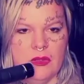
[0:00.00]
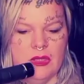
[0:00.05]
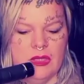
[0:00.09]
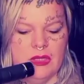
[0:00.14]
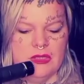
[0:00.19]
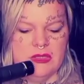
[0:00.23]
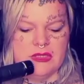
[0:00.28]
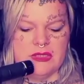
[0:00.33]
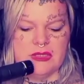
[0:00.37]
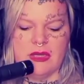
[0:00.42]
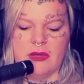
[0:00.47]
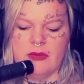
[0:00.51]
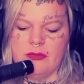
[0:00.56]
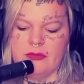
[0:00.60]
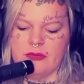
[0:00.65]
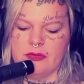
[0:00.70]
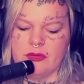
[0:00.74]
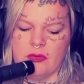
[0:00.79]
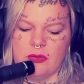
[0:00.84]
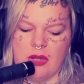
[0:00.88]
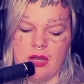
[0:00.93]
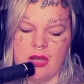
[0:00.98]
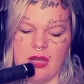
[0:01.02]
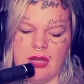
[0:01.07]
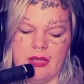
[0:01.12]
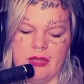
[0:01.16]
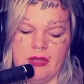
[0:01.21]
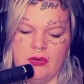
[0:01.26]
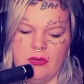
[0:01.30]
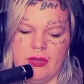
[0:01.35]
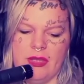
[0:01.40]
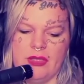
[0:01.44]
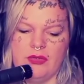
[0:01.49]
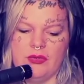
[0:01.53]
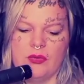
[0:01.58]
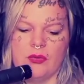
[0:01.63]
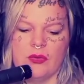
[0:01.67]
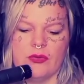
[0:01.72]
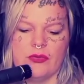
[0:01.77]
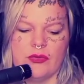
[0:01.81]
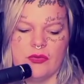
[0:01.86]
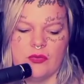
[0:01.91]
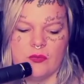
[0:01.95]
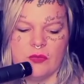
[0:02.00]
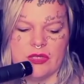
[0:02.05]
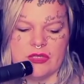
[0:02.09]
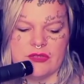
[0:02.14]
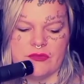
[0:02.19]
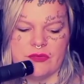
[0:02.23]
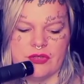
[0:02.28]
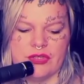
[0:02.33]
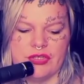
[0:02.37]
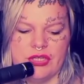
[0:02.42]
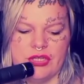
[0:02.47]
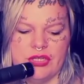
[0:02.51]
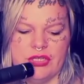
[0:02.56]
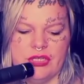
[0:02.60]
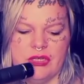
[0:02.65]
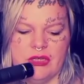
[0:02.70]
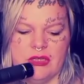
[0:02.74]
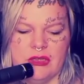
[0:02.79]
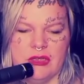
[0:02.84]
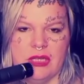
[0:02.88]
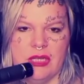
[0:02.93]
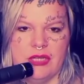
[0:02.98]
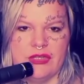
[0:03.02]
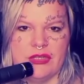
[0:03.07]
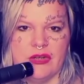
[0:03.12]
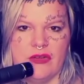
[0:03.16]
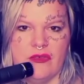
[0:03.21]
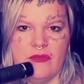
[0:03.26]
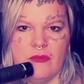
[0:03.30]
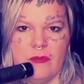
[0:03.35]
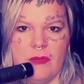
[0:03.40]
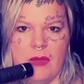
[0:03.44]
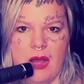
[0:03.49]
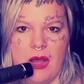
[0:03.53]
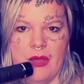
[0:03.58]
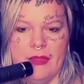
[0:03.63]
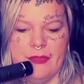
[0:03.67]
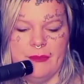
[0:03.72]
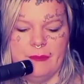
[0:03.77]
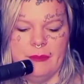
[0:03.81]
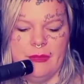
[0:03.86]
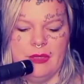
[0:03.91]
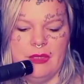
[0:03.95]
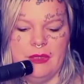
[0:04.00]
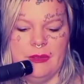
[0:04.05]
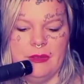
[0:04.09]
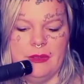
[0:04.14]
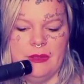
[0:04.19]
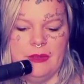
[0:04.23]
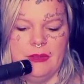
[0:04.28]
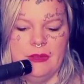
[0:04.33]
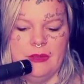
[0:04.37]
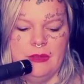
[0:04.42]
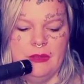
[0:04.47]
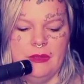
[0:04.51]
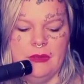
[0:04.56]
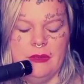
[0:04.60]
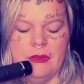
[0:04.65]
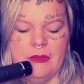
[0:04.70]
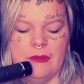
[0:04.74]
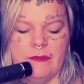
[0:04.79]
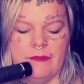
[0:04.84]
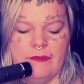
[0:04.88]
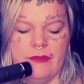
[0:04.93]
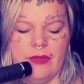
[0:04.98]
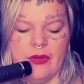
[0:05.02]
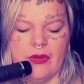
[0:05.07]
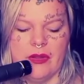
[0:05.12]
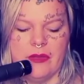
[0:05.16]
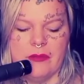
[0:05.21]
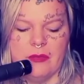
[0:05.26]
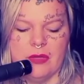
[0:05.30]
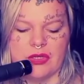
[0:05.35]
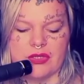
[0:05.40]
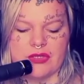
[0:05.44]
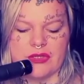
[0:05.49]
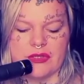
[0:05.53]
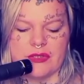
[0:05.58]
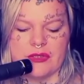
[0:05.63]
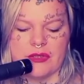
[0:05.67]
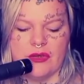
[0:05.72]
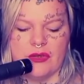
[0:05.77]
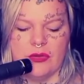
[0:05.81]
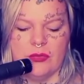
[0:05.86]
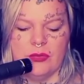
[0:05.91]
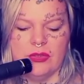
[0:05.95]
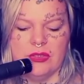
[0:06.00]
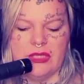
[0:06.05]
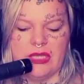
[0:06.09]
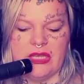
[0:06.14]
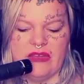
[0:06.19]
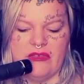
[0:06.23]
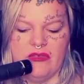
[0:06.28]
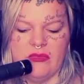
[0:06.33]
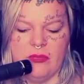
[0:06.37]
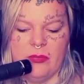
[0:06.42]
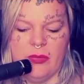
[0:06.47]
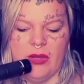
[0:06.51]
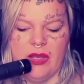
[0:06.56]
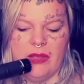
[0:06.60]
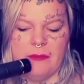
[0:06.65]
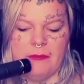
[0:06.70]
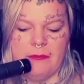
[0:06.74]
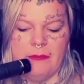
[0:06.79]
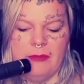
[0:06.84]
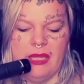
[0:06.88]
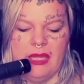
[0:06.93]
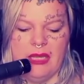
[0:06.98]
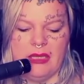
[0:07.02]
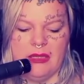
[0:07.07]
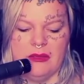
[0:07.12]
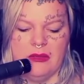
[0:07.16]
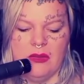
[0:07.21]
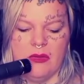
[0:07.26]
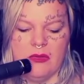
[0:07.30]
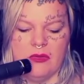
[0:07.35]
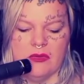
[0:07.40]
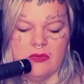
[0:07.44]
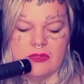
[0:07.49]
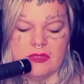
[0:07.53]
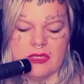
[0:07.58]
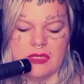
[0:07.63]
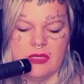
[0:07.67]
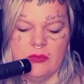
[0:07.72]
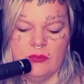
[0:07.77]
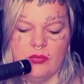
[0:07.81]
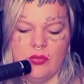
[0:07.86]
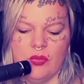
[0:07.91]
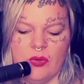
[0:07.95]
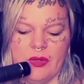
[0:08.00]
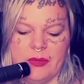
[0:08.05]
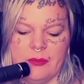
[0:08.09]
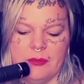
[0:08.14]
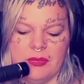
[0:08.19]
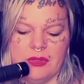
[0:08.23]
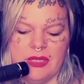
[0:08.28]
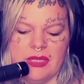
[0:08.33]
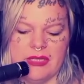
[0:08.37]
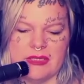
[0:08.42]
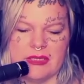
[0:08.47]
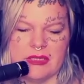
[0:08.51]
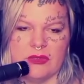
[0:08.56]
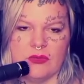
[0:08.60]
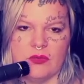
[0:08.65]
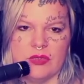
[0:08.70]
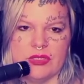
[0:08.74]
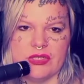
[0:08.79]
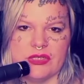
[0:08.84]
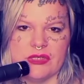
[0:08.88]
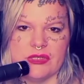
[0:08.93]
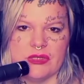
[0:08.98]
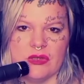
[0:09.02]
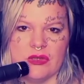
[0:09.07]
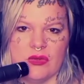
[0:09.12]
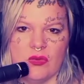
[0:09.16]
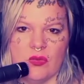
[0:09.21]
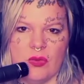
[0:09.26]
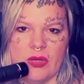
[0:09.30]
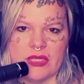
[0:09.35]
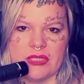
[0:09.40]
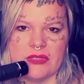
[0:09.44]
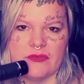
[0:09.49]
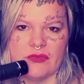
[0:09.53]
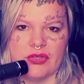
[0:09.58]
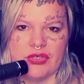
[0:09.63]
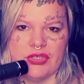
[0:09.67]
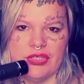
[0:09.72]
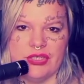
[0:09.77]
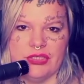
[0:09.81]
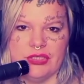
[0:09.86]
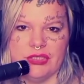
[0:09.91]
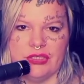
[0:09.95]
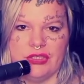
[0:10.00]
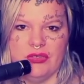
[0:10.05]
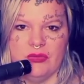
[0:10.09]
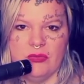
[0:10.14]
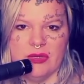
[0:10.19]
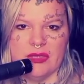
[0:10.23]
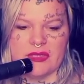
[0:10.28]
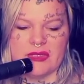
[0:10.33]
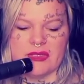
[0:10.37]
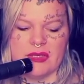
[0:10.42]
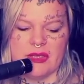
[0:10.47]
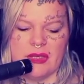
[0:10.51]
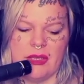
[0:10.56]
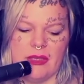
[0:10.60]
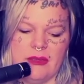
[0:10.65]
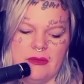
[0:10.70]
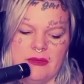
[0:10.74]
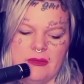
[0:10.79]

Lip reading: In southern Ohio and northern West Virginia, the legend of Mothman, very much so believed by many locals, and in Point Pleasant, which is in West Virginia, USA.